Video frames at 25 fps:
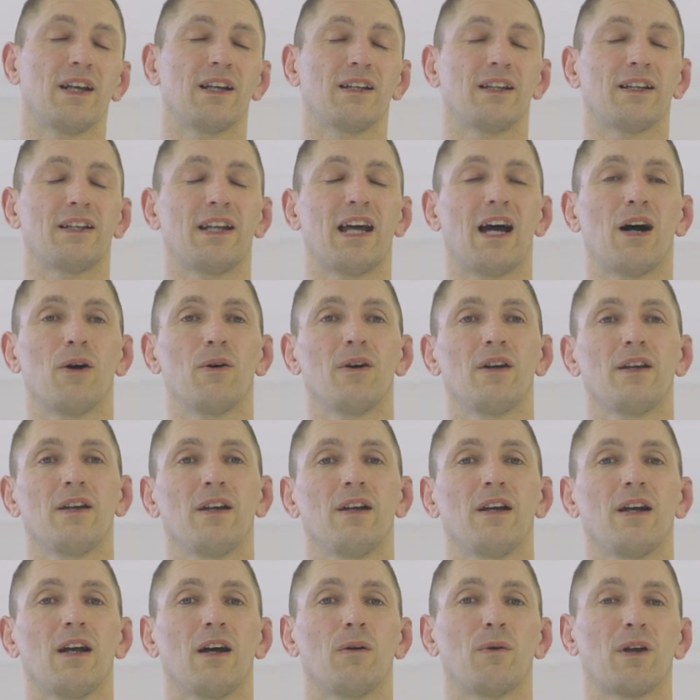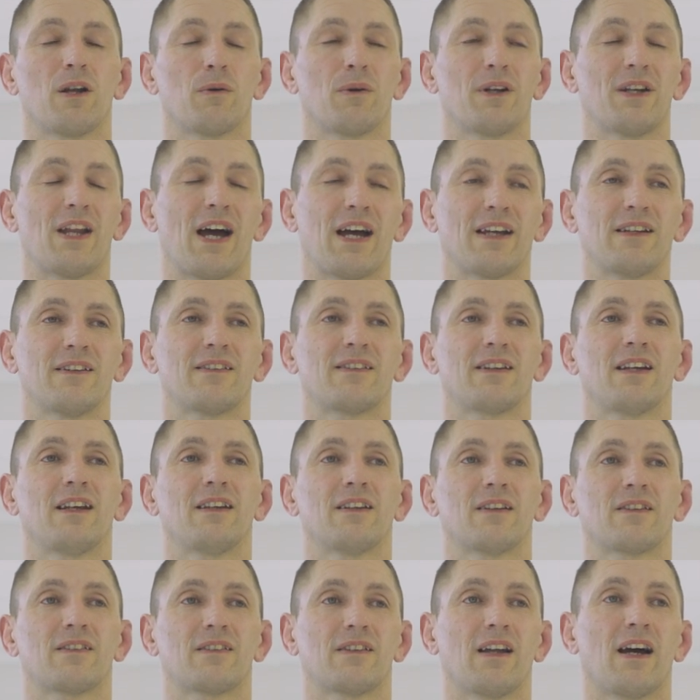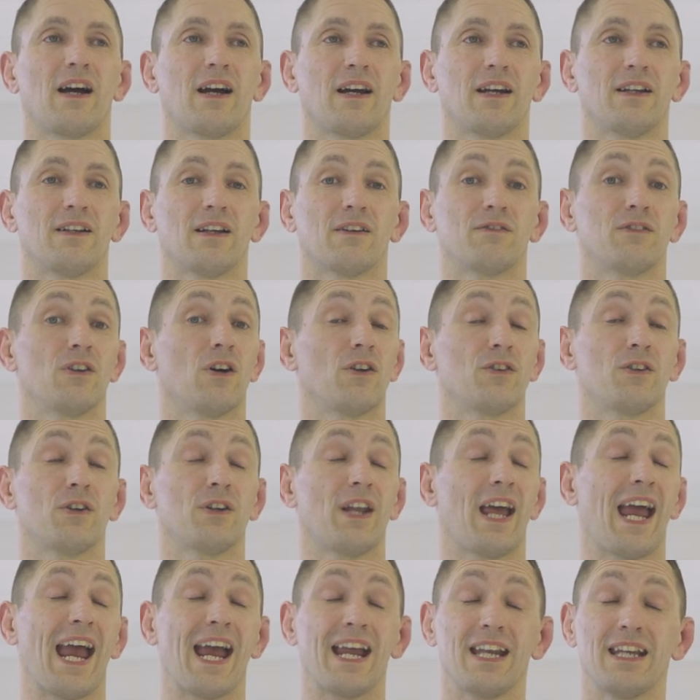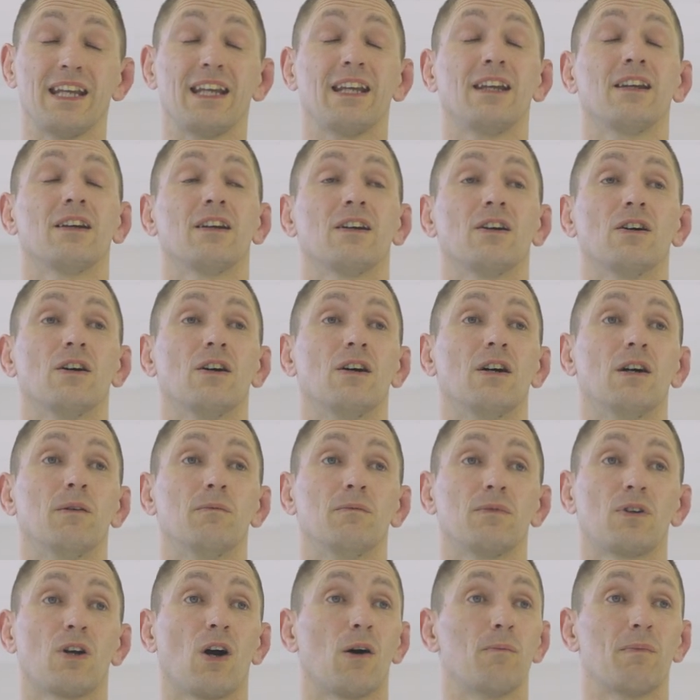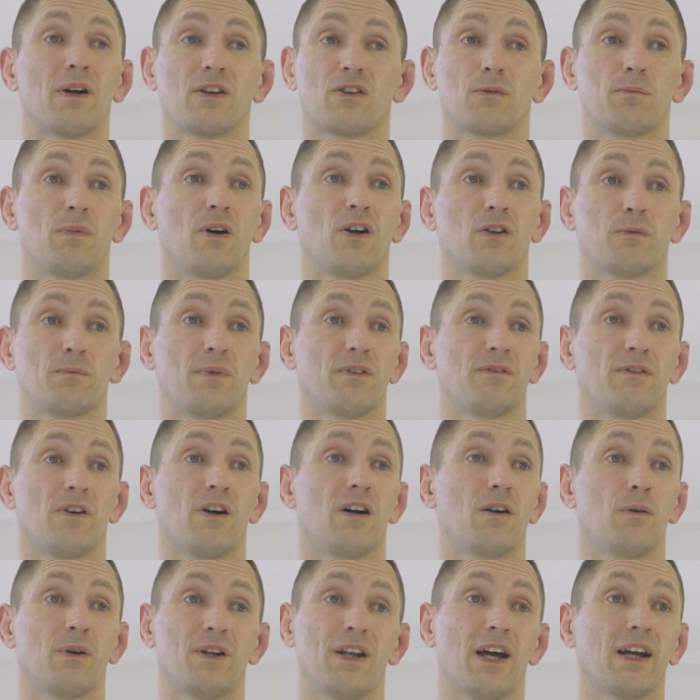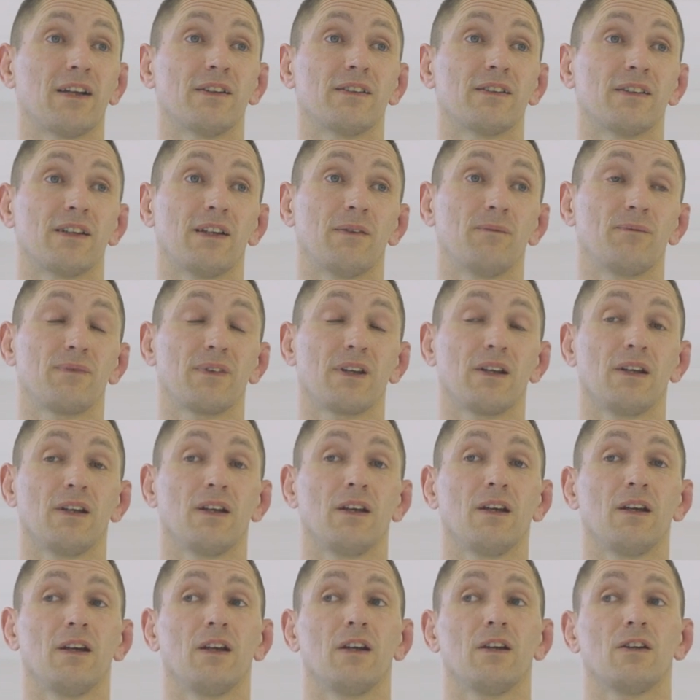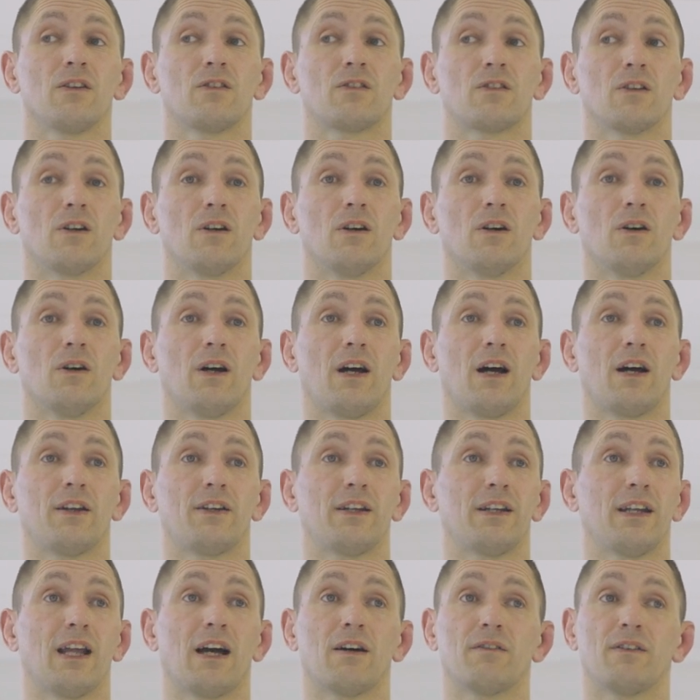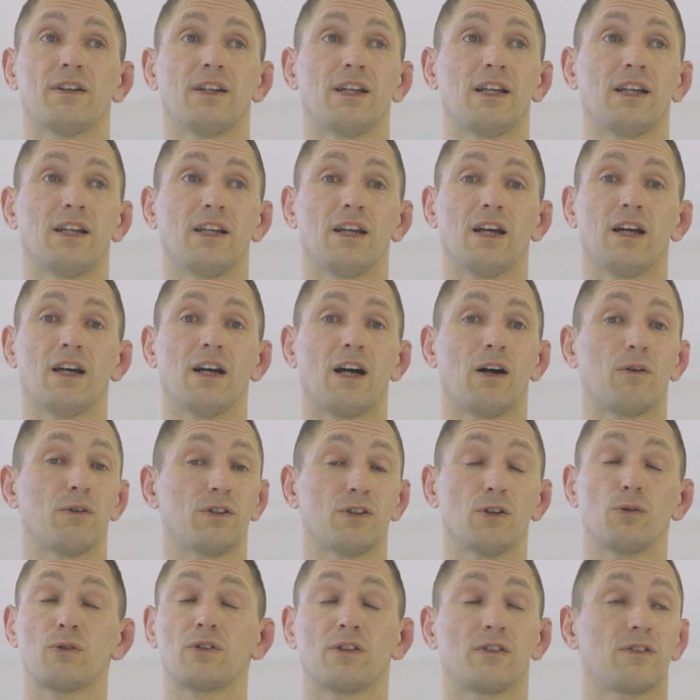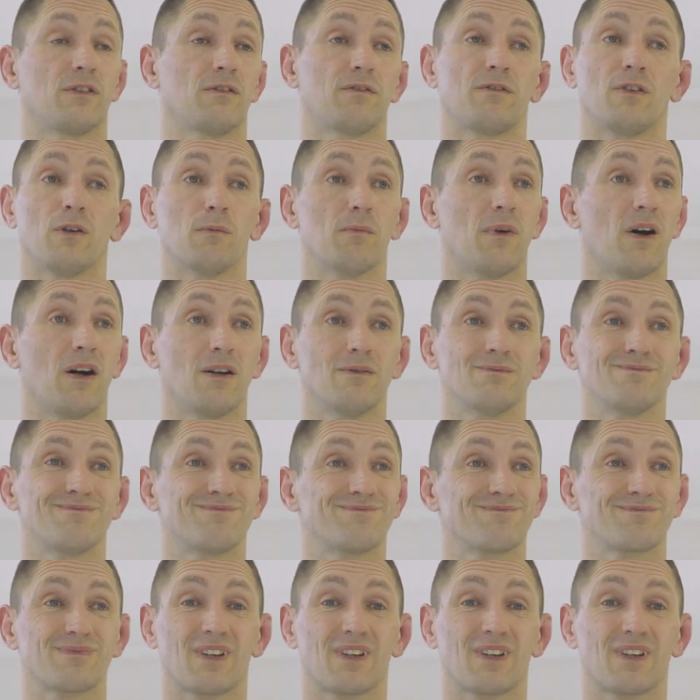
nearly now. When I was nineteen, I started. I've not done any um, combat sports before I was nineteen. So I didn't have any, uh, I was useless at football,